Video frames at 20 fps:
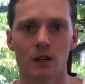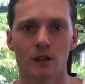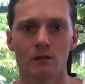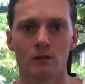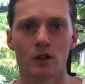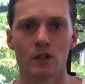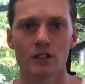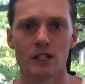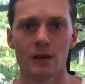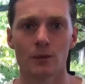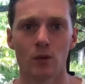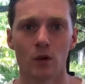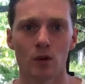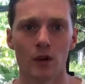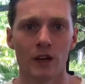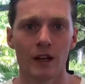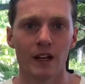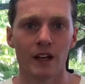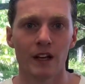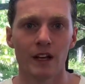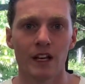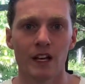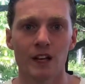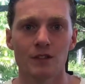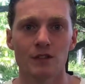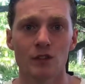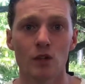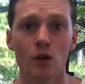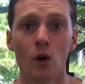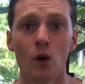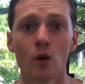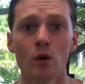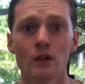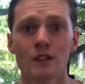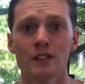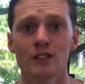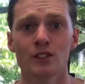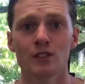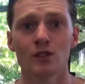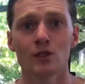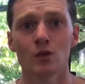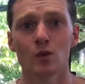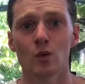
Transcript: For example, if your goal is to